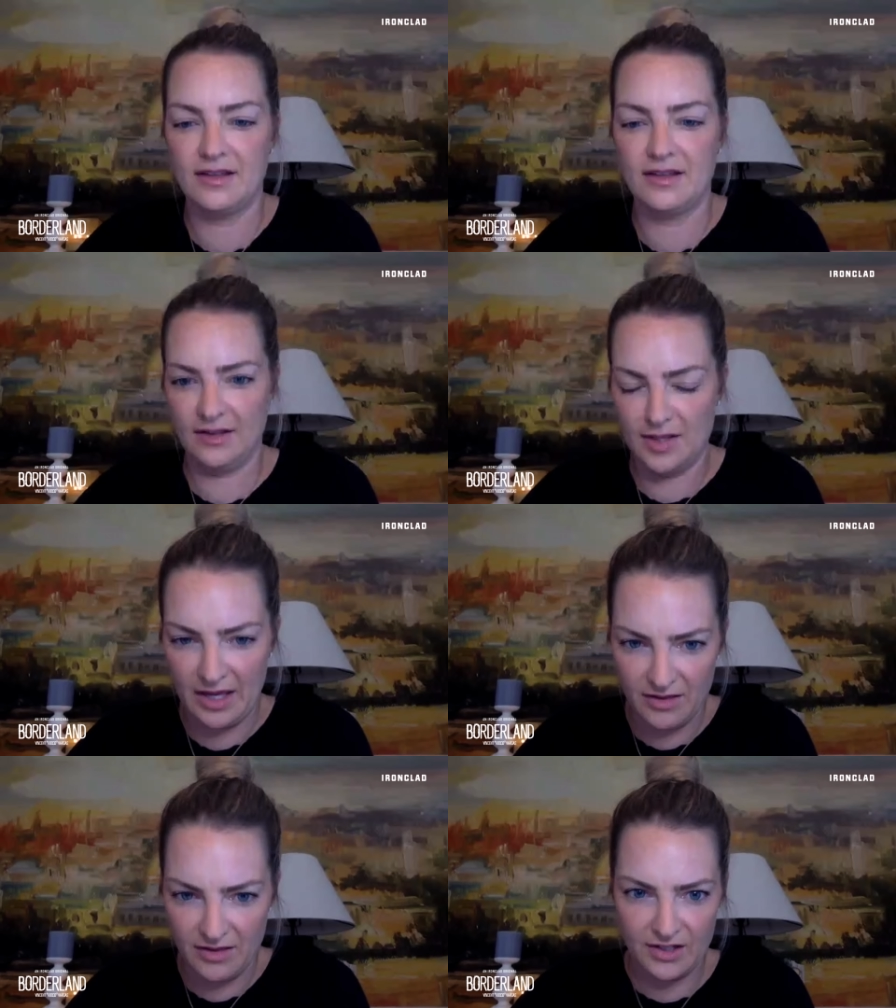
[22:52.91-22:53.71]
The main
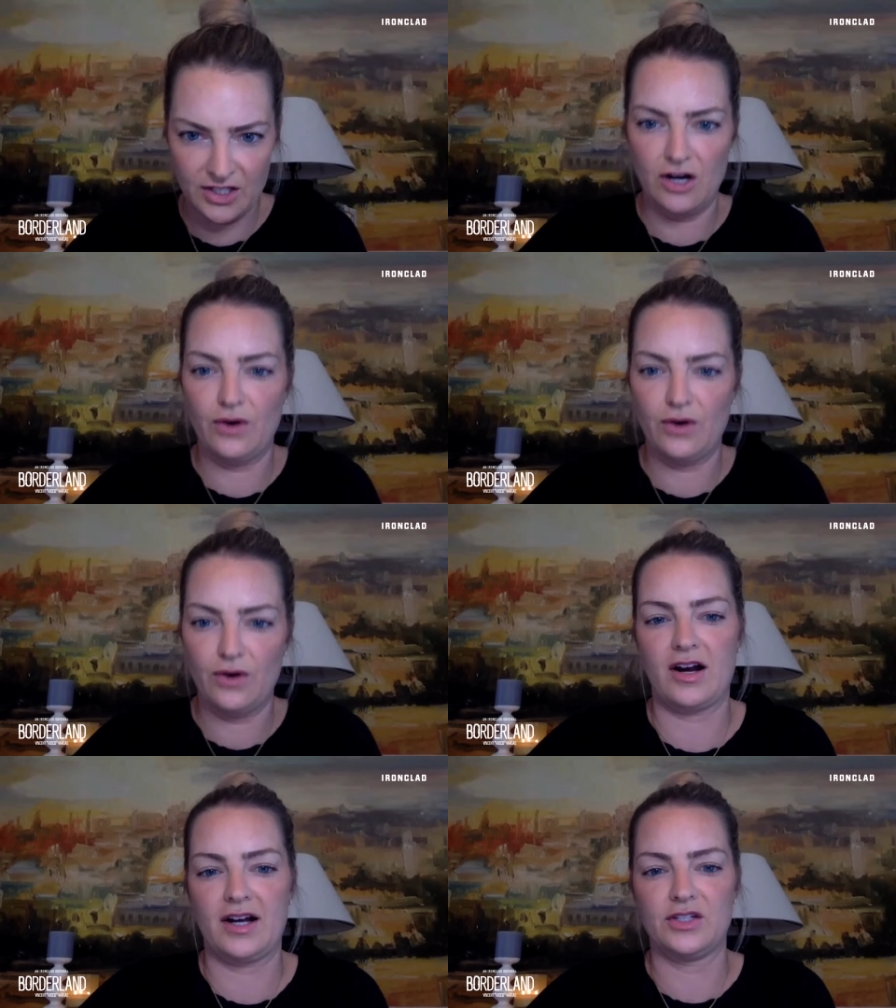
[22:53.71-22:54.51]
thing to know
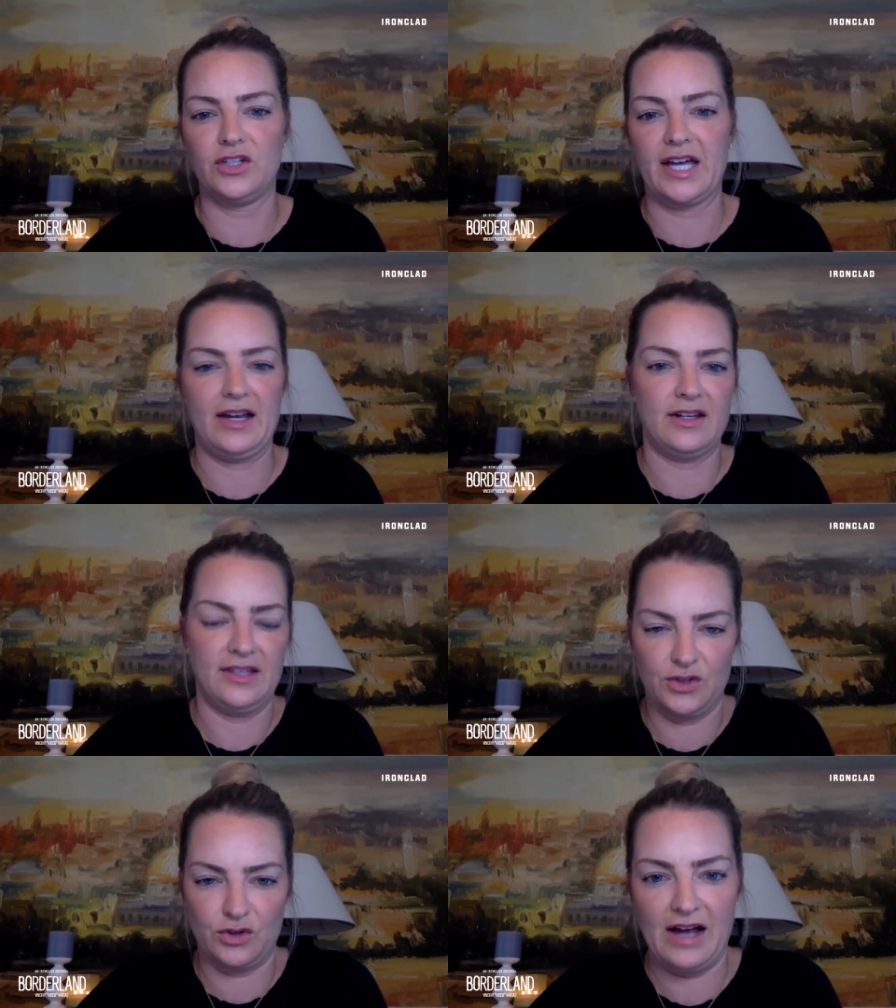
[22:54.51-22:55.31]
here and to look at in
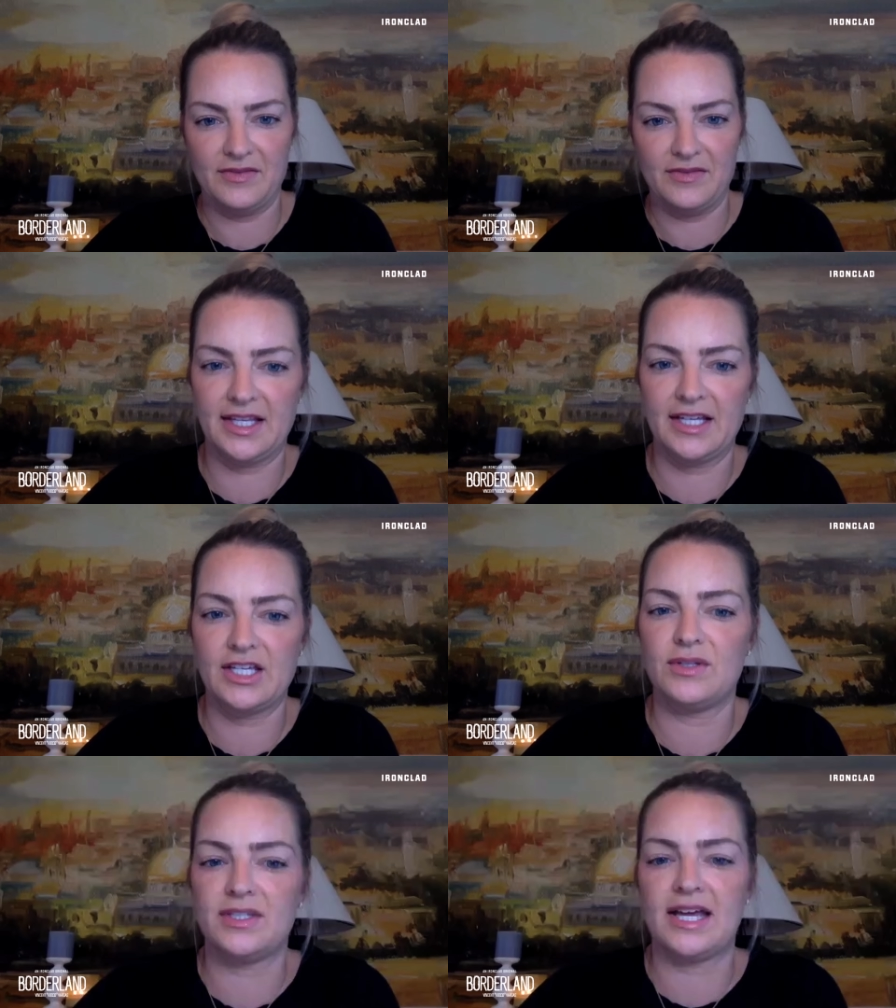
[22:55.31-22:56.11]
these graphs is, like
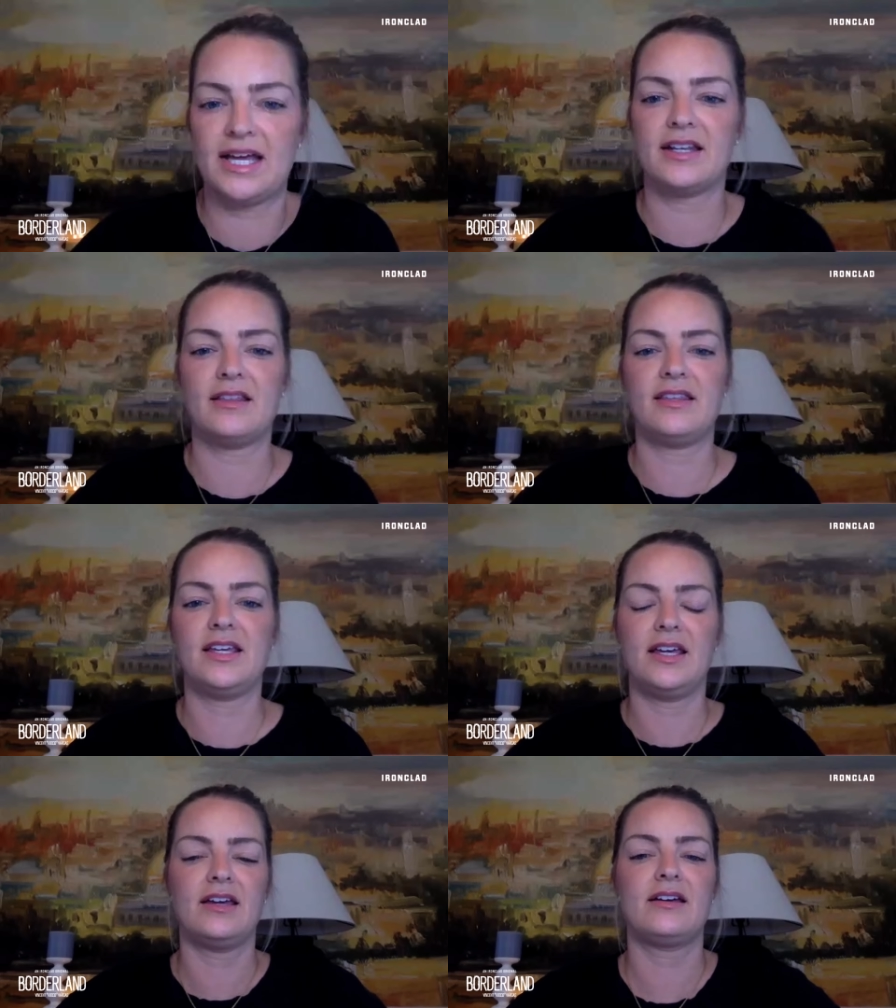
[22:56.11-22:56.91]
you said,
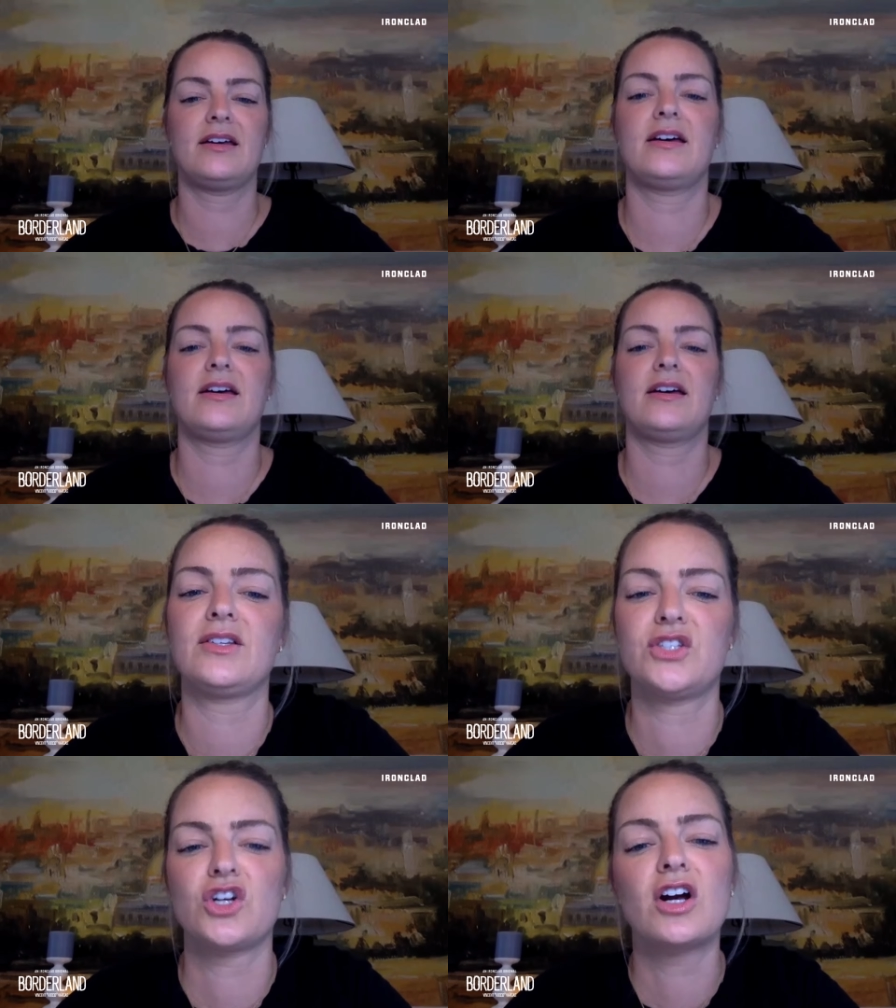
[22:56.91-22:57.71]
the uh,
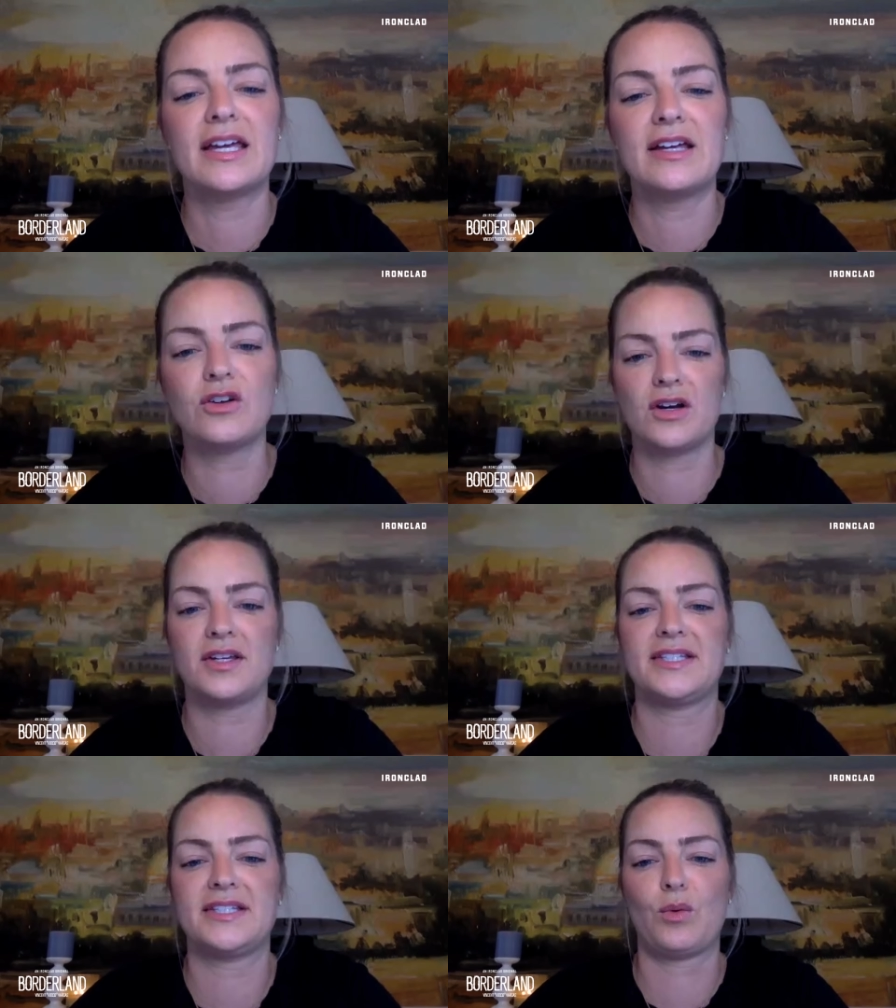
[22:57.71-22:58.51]
stark increase
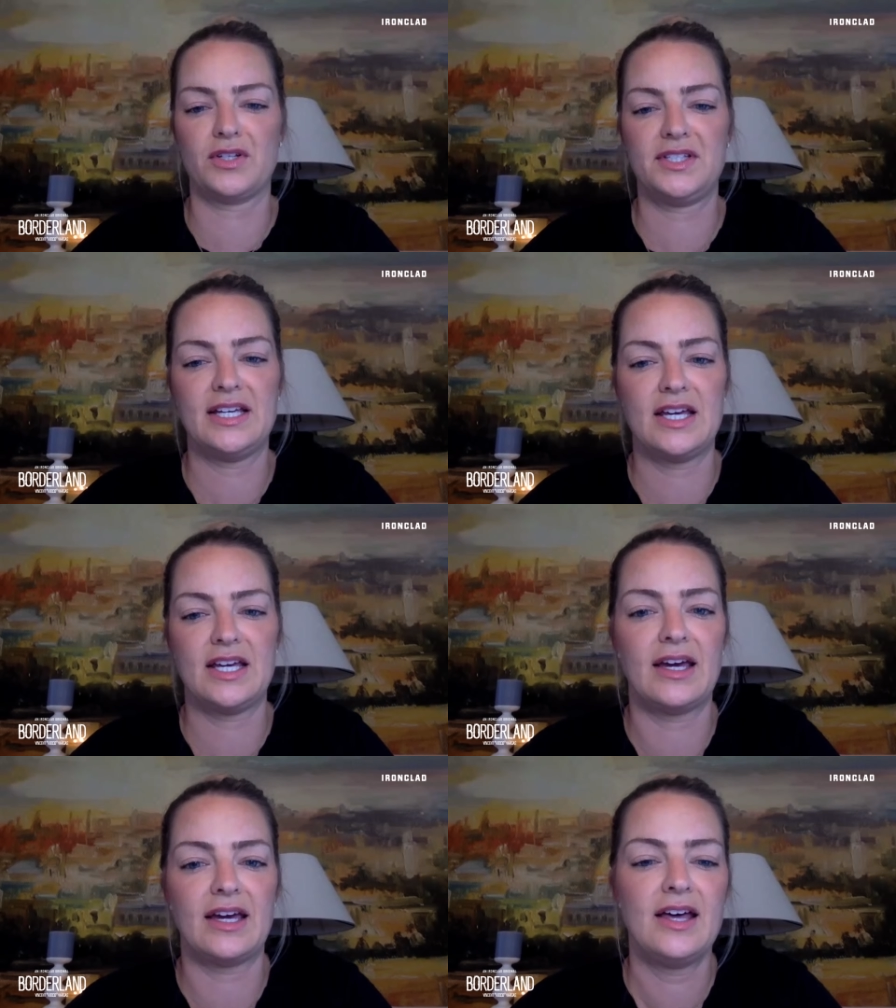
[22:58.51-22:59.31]
that we're seeing.